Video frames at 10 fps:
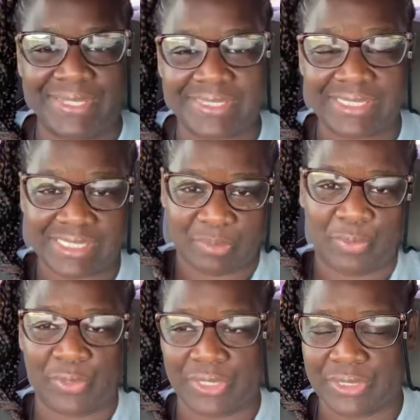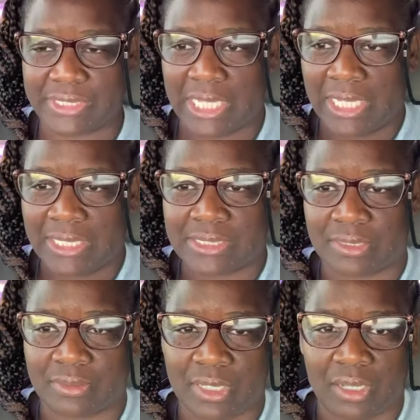business supporters
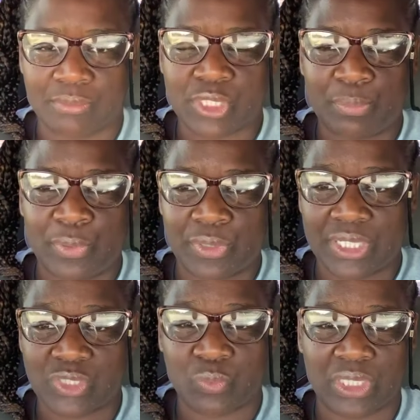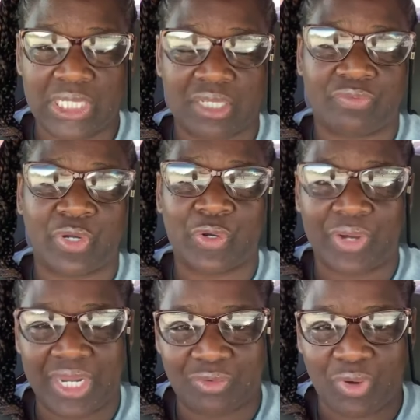to support us. We're looking for
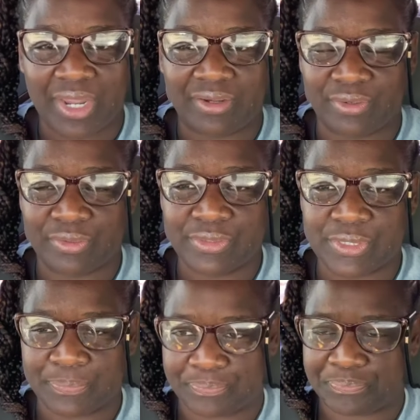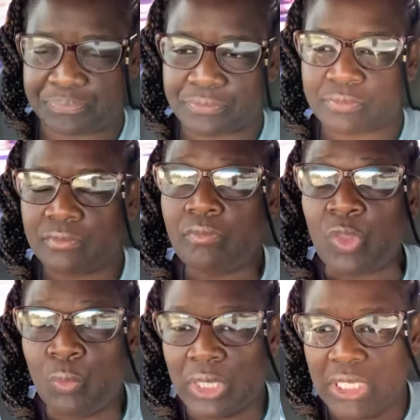grant writers.
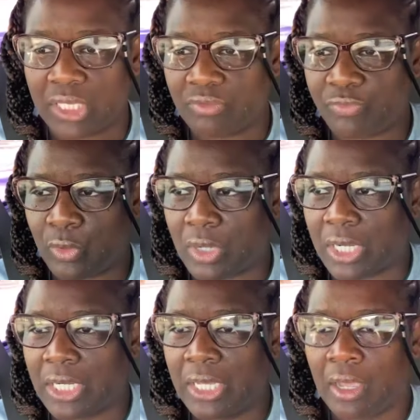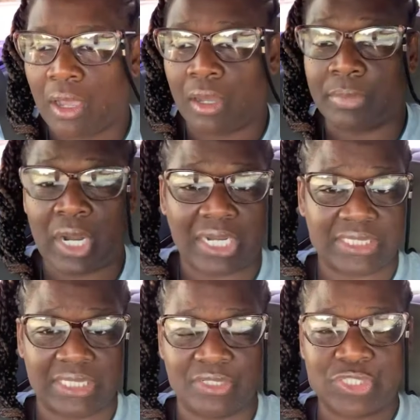We're looking for car
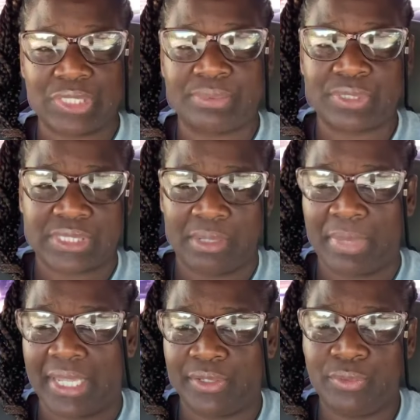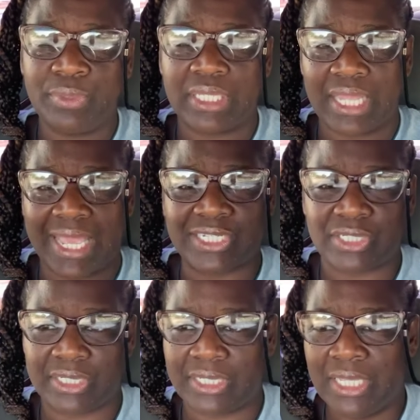dealerships or somebody who can
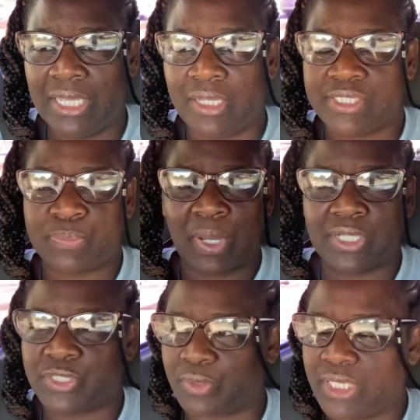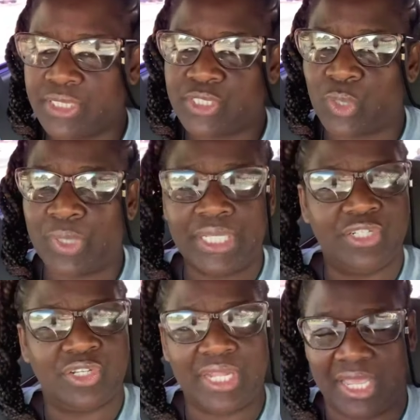actually sponsor us, so each and